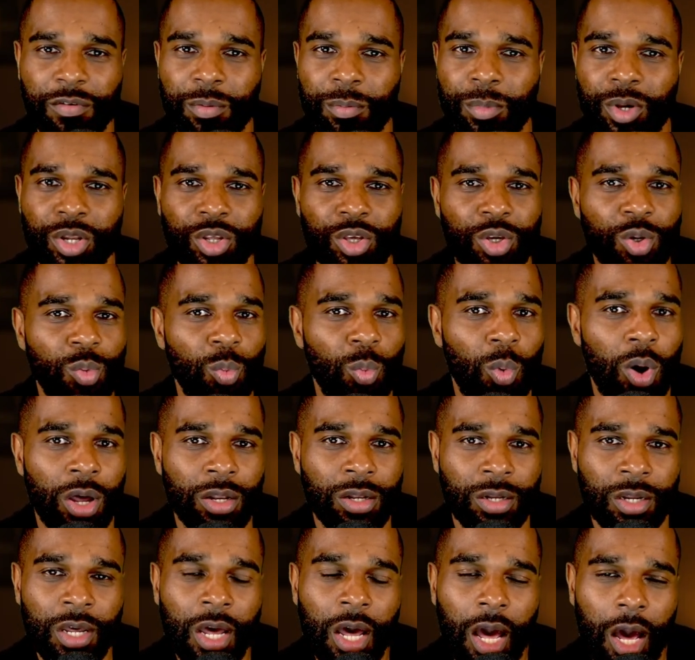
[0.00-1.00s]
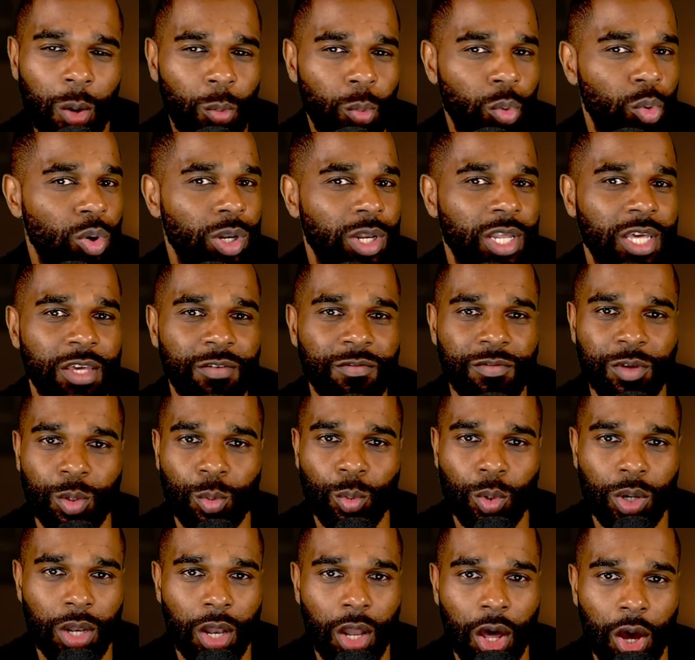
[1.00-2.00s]
money you want, and we'll leave
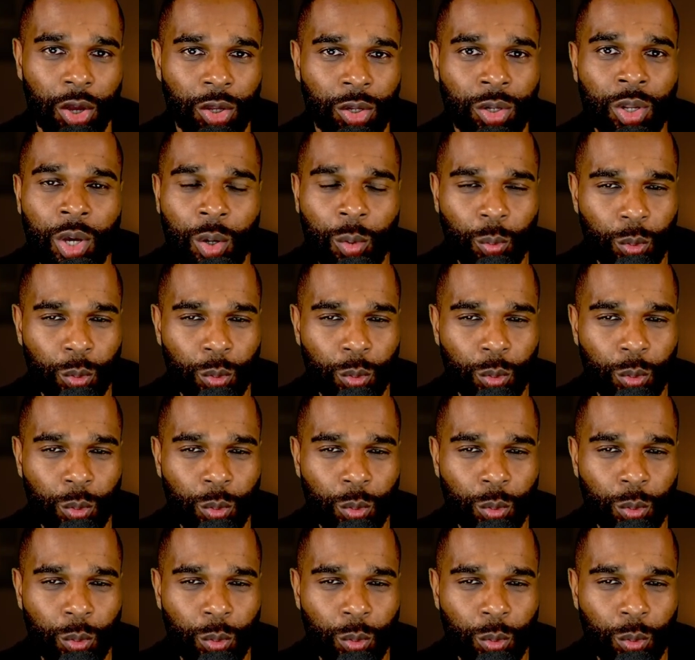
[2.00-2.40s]
you alone.